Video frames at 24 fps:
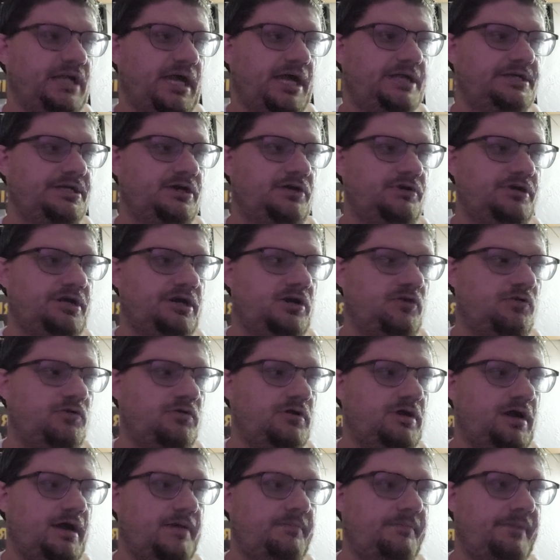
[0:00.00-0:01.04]
I don't know.
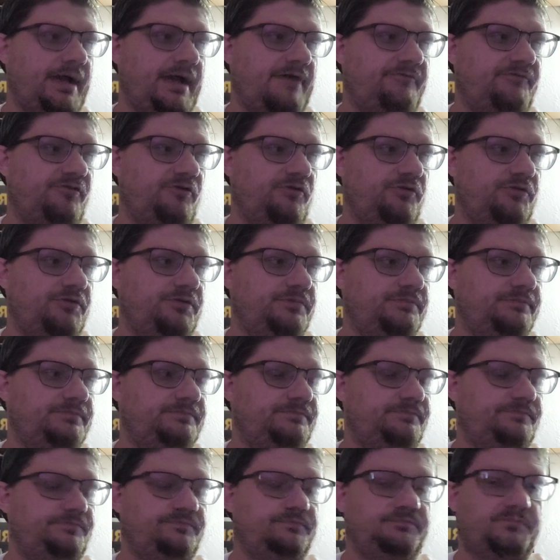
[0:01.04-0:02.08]
I'm baffled,
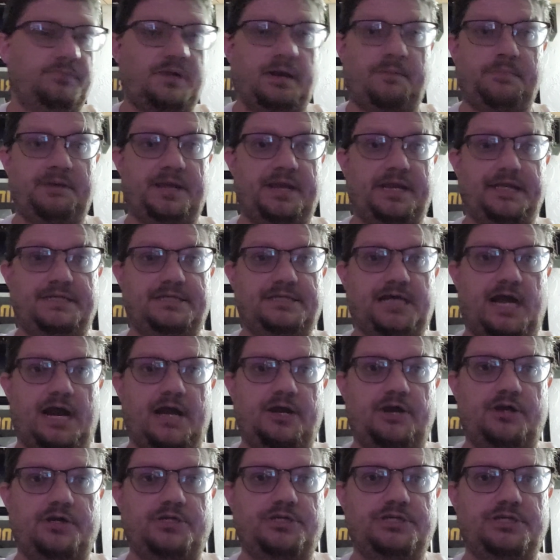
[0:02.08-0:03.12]
but I'm getting
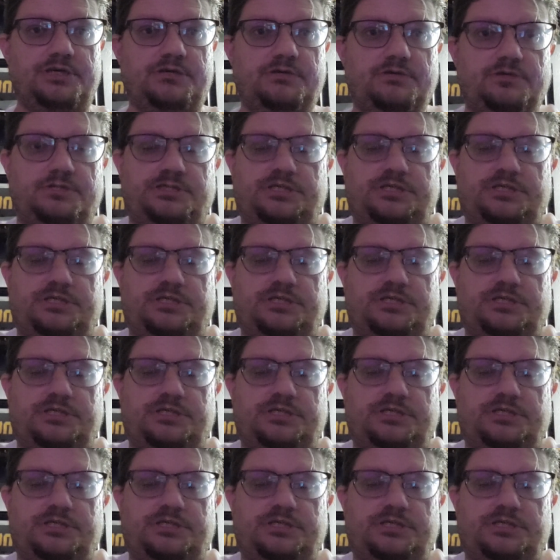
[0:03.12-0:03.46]
tired too.